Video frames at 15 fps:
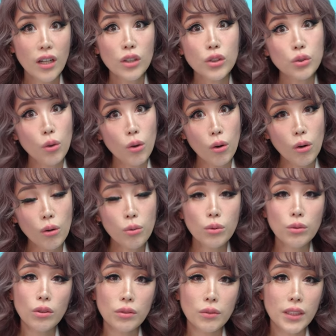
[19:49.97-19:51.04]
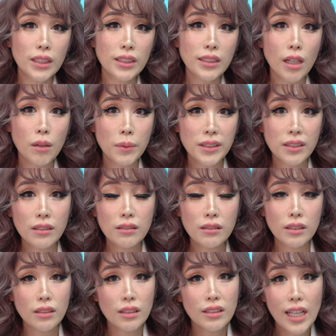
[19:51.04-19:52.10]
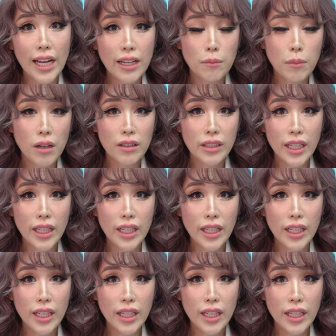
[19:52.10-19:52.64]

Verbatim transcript: So who knows what this xiao person lying about